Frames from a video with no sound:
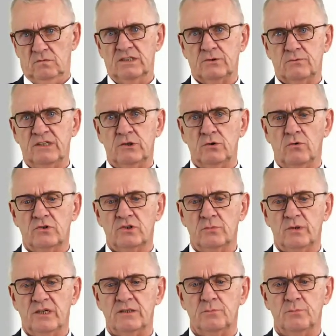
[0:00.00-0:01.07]
what we
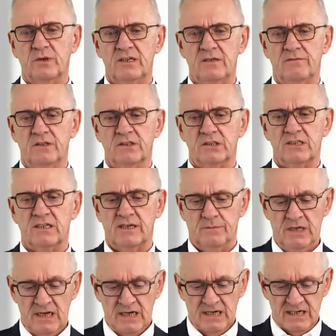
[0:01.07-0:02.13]
talked about previous
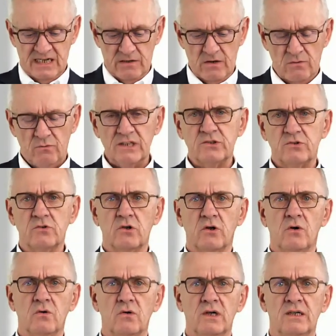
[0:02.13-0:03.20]
time. Now I want to
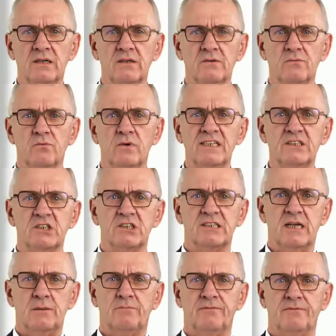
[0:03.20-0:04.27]
go one
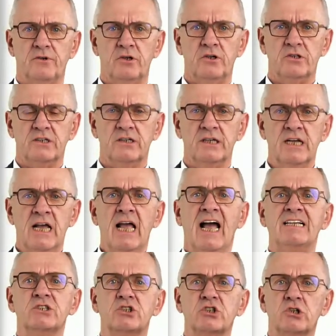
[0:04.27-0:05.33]
step further,
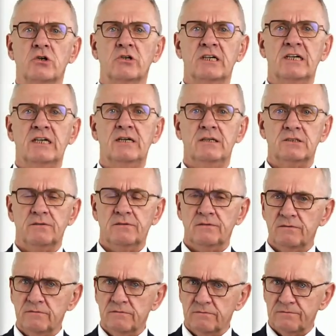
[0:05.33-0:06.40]
and sorry
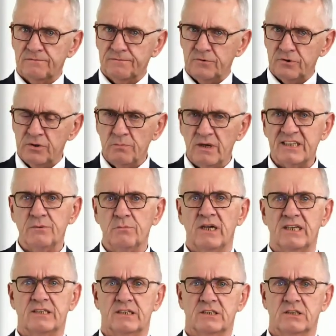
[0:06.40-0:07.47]
for the
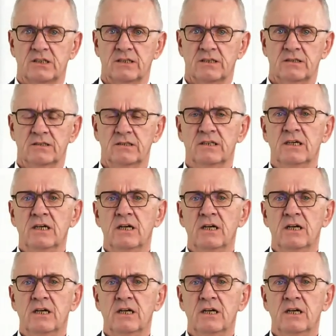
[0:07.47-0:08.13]
mathematics here.